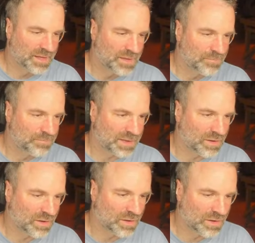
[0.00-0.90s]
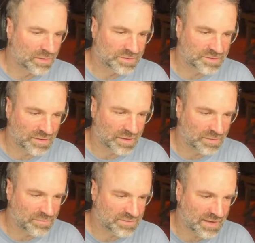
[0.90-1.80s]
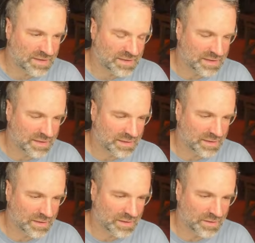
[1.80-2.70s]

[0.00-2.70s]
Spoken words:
Because I'm using